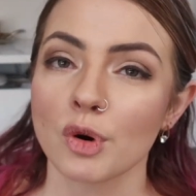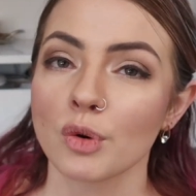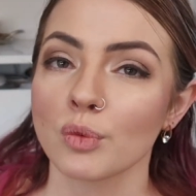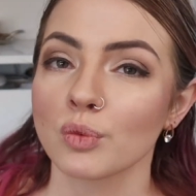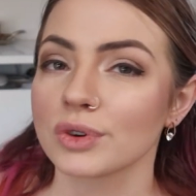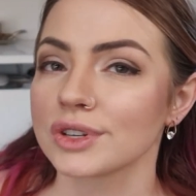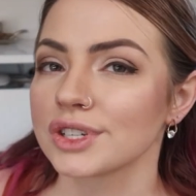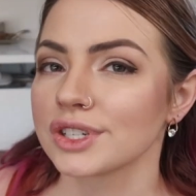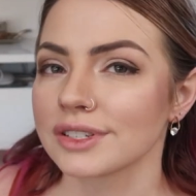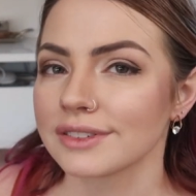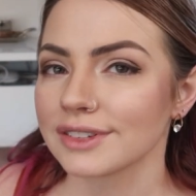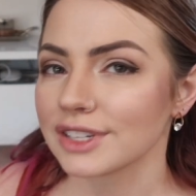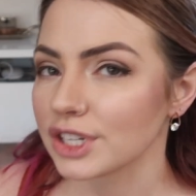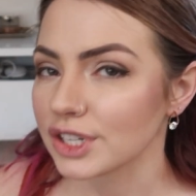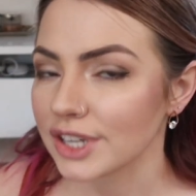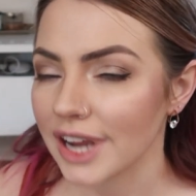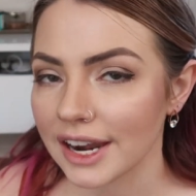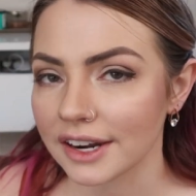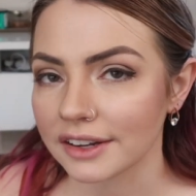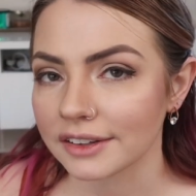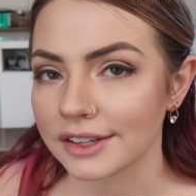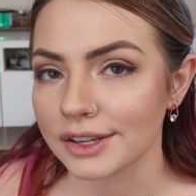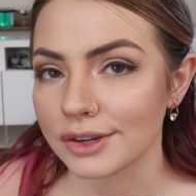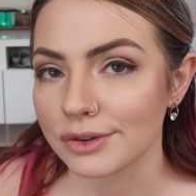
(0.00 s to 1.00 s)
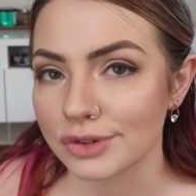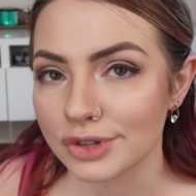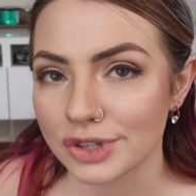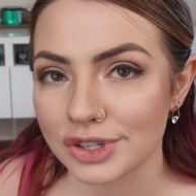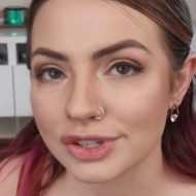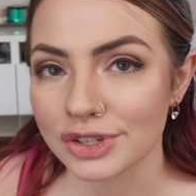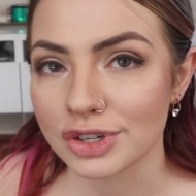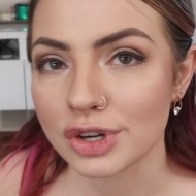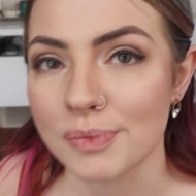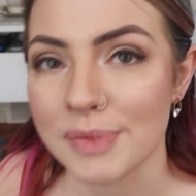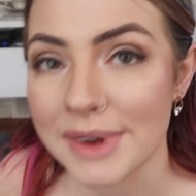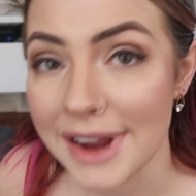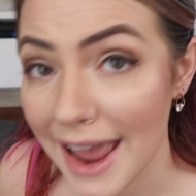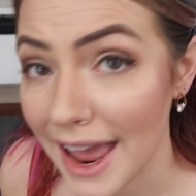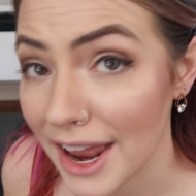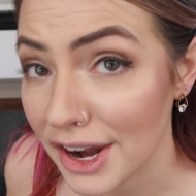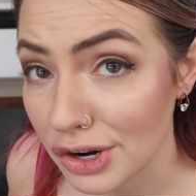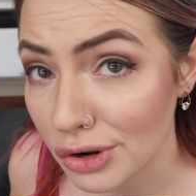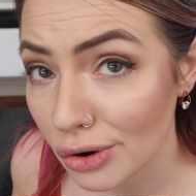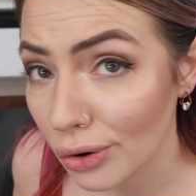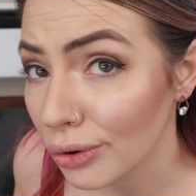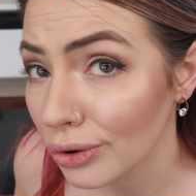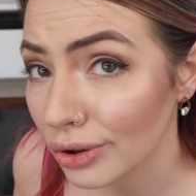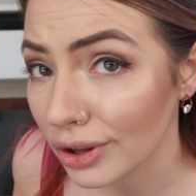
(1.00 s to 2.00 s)
which technically should be
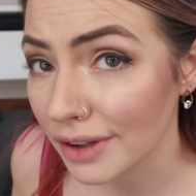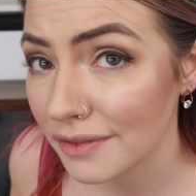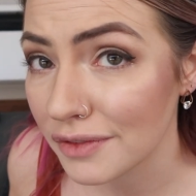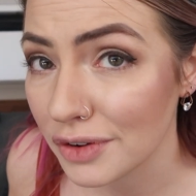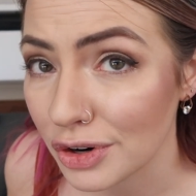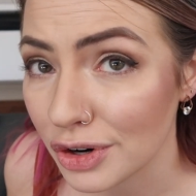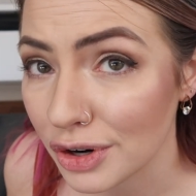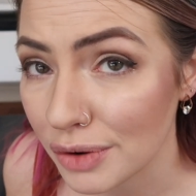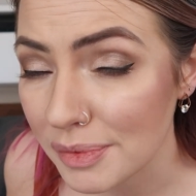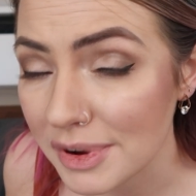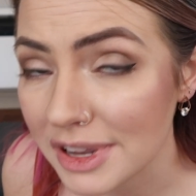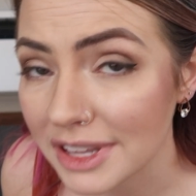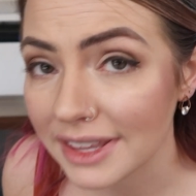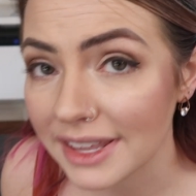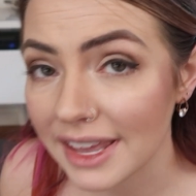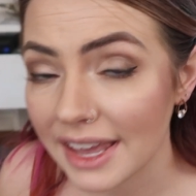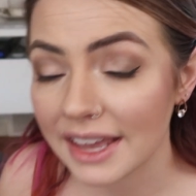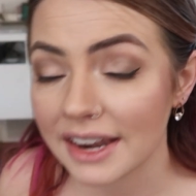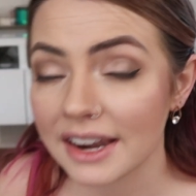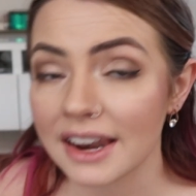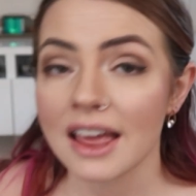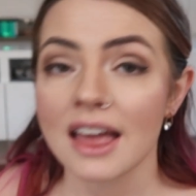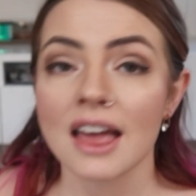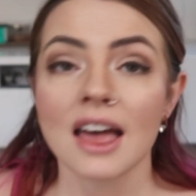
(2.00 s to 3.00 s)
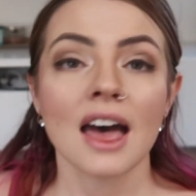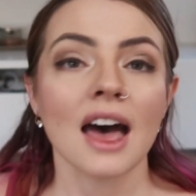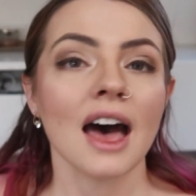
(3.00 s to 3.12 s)
end goal of your chameleon.